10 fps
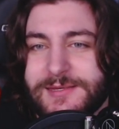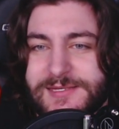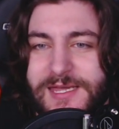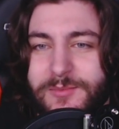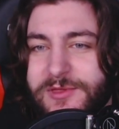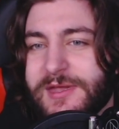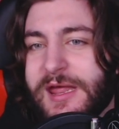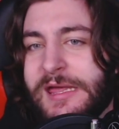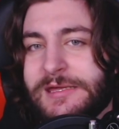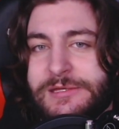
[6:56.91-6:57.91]
the saber that
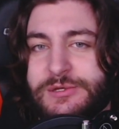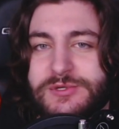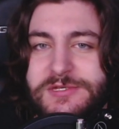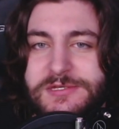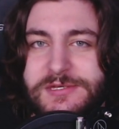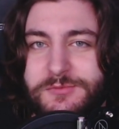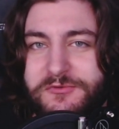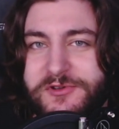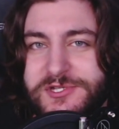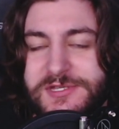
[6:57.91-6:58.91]
Anakin uses in
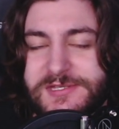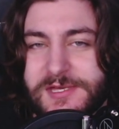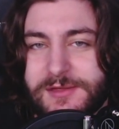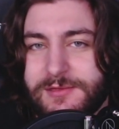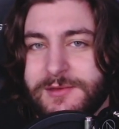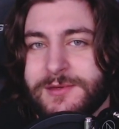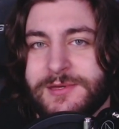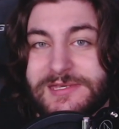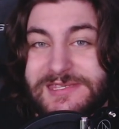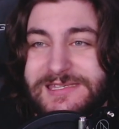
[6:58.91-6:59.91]
Revenge of the Sith
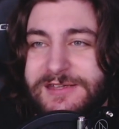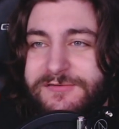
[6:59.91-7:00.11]
is a